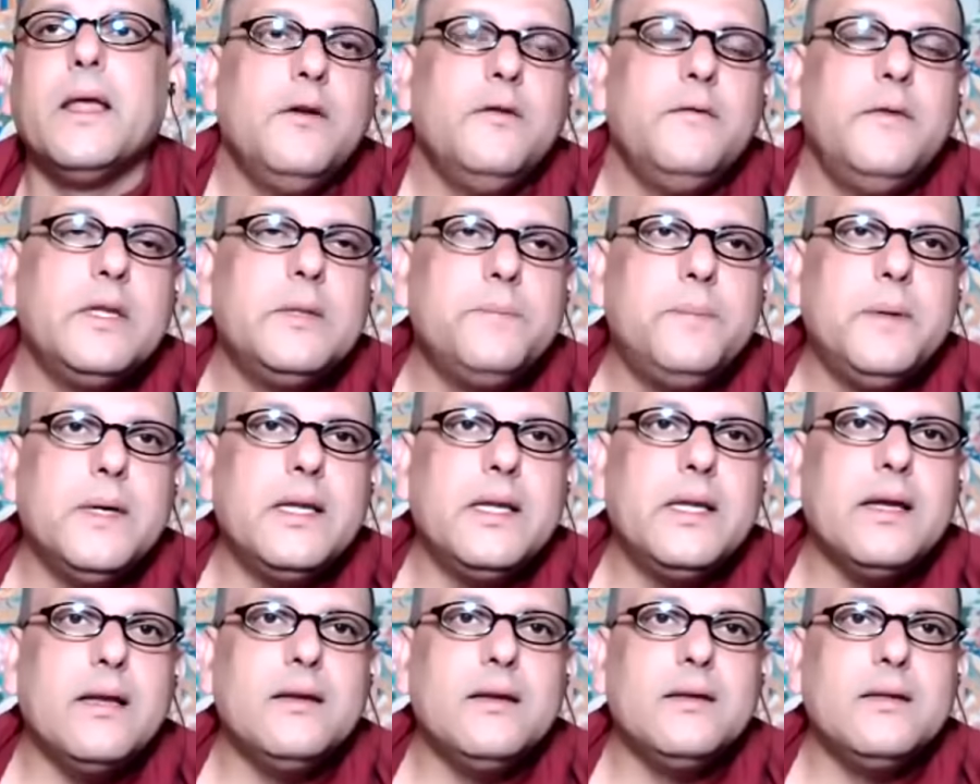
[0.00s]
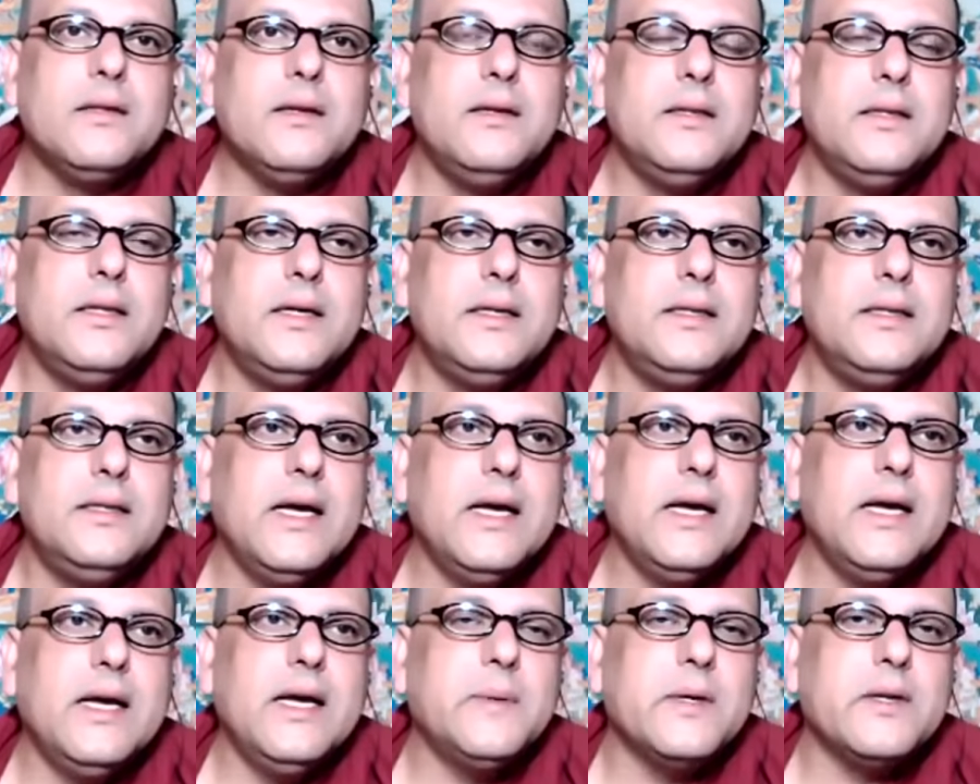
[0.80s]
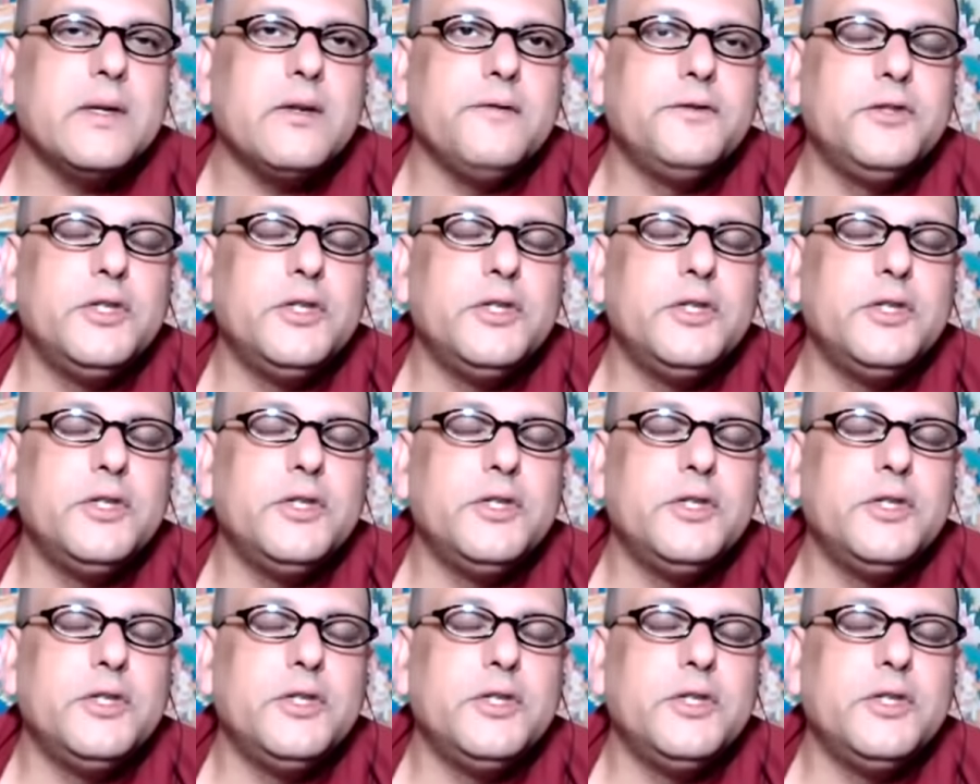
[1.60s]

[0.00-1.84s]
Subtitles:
But particularly the aspect of